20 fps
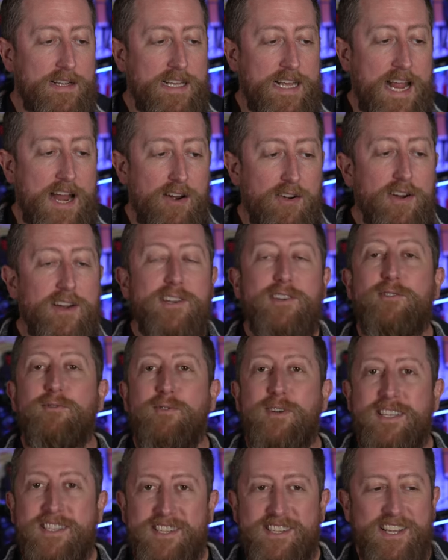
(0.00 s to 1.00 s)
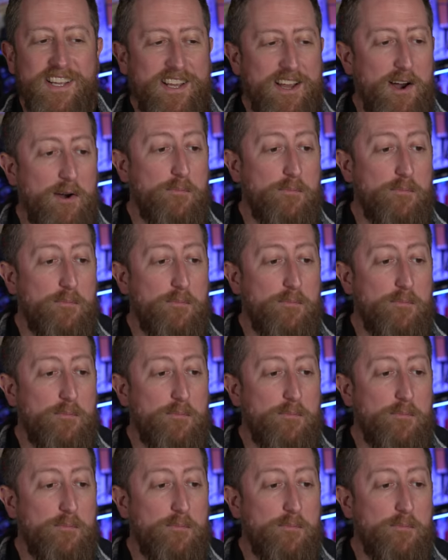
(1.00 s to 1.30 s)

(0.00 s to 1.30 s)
characteristic